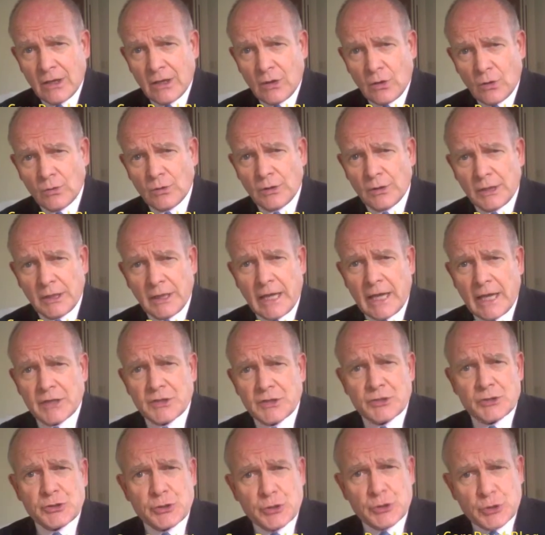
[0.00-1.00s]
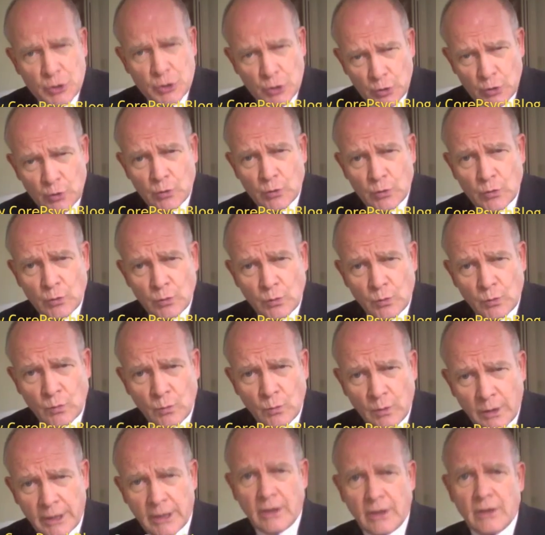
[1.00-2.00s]
only lasts two.
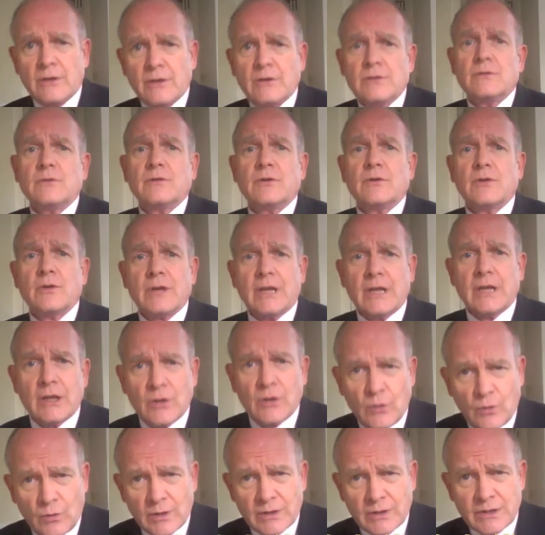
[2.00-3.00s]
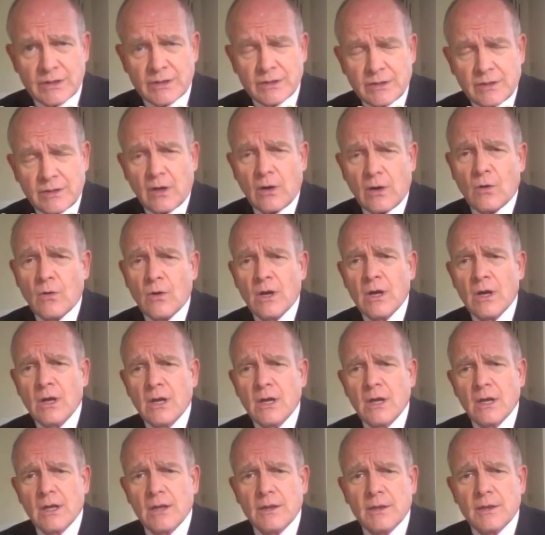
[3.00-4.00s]
What are you going to do? You're going to increase it. So
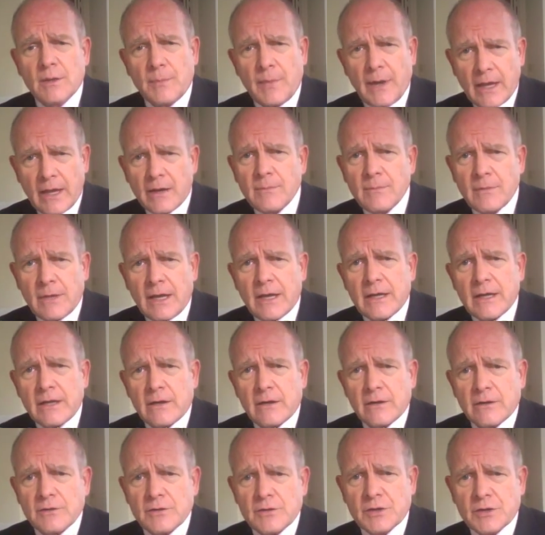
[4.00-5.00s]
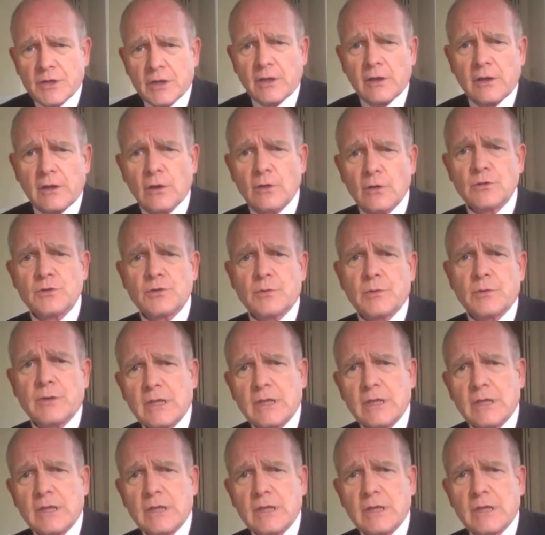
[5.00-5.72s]
the bottom line here, just to close with